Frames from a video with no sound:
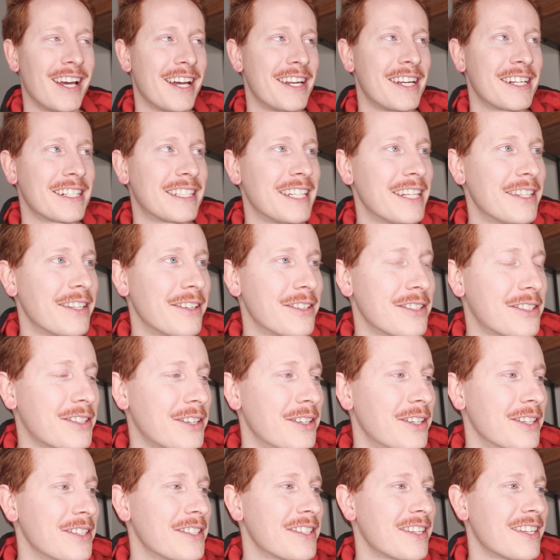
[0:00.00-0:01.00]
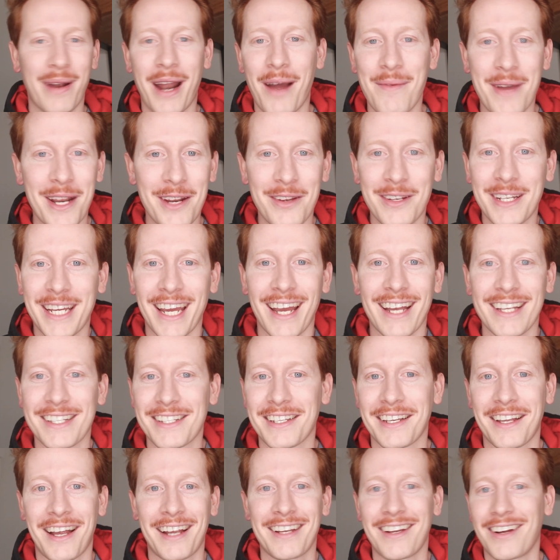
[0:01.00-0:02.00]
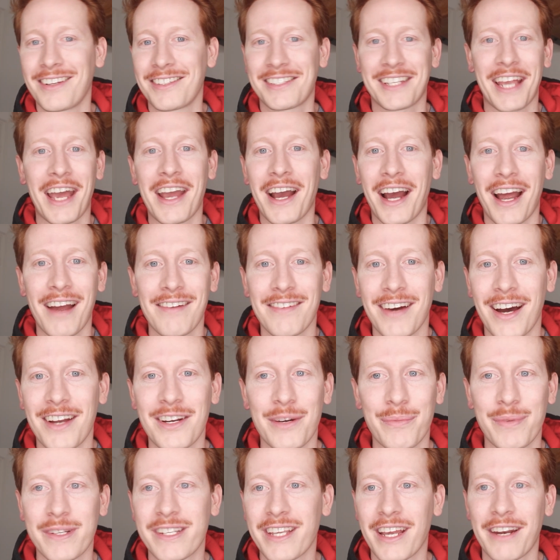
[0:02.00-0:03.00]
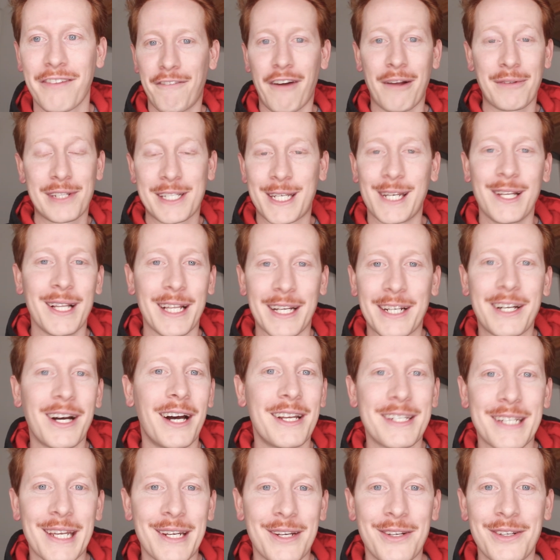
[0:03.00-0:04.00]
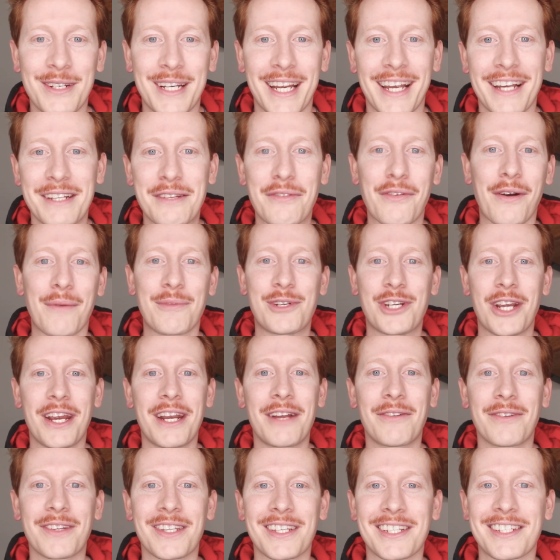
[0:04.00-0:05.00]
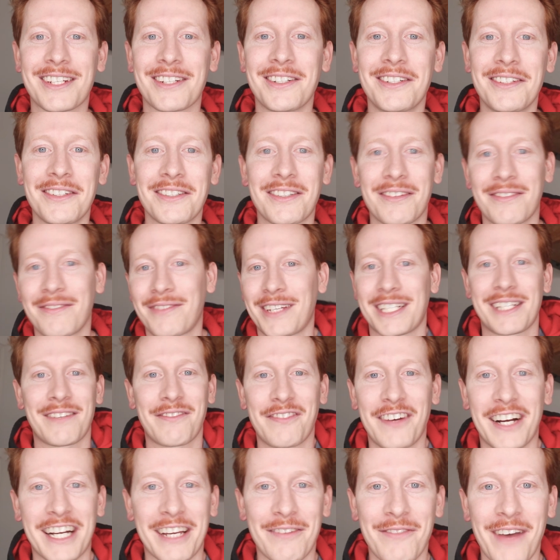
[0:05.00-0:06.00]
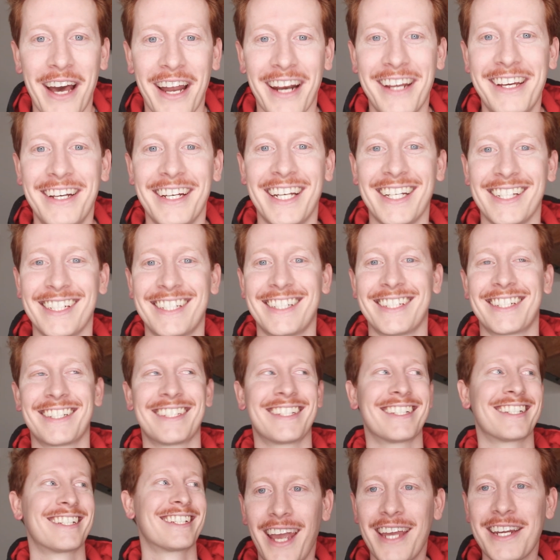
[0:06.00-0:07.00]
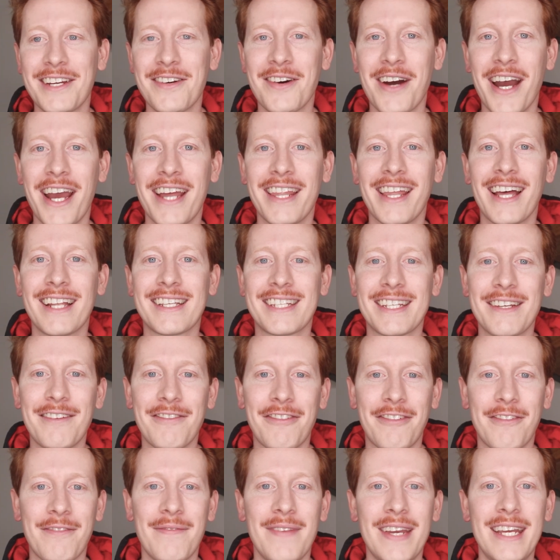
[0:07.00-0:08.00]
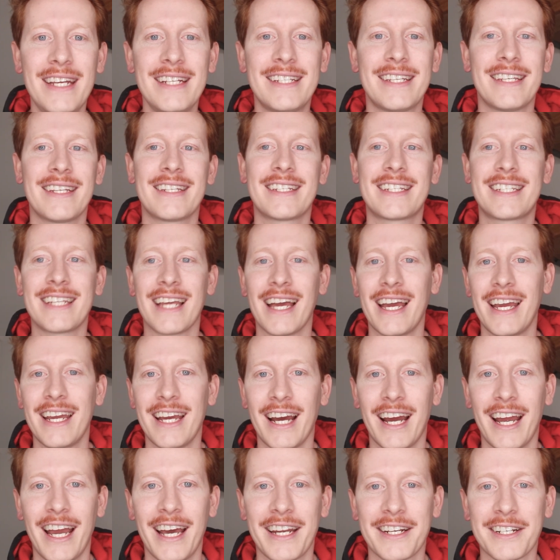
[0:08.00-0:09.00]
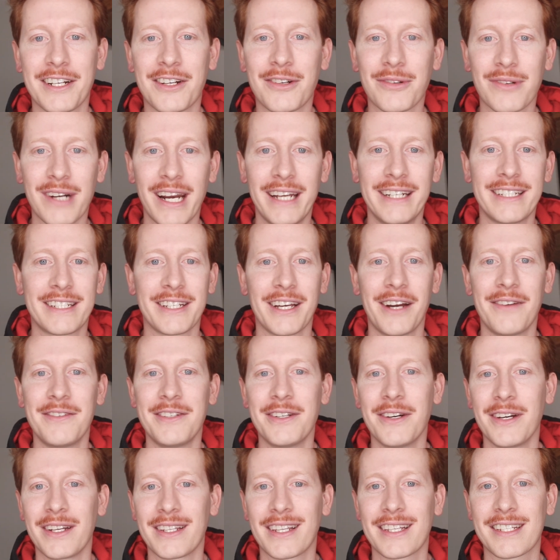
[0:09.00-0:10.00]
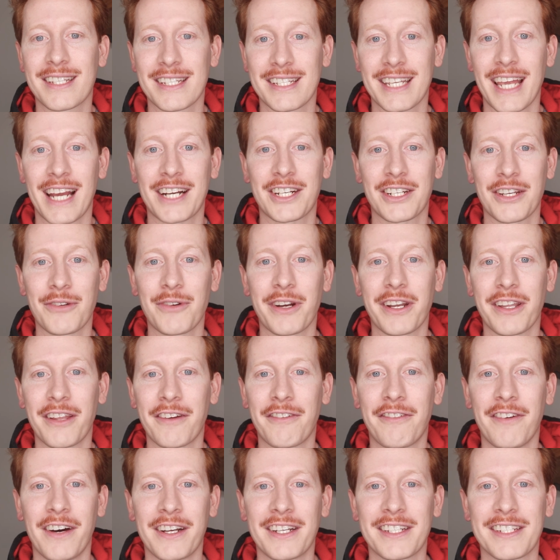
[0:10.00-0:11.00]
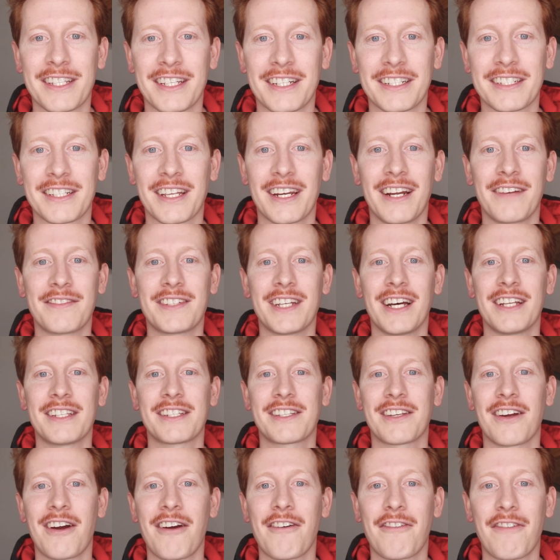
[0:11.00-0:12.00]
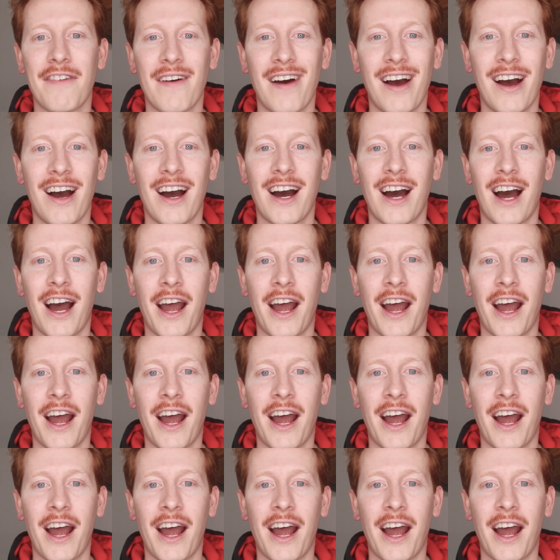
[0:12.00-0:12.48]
I didn't get those scores. But I mean, who cares? I'll say I have 100%. If I'm stealing content, who cares if I'm cheating with the scores? Doesn't fucking matter. Anyway, that's it for me today. I had a great time doing this. This is actually one of the funnest things that I've done so far.